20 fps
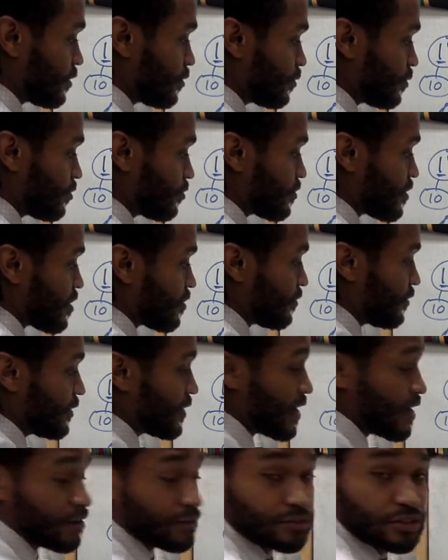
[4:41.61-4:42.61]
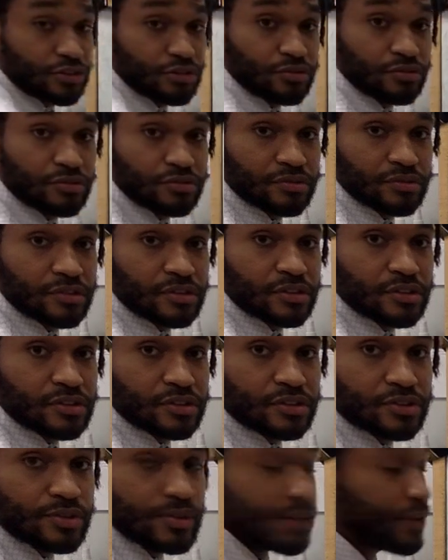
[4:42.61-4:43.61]
would round down to
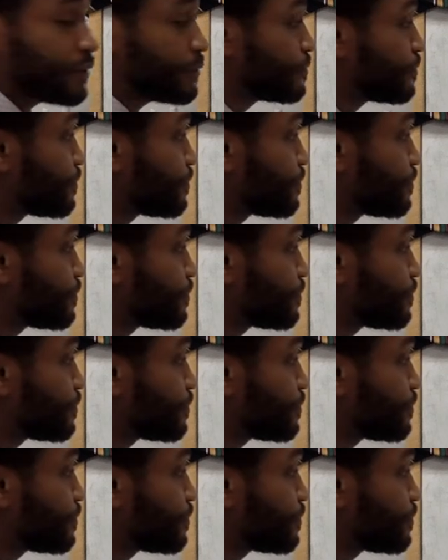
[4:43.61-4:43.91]
20.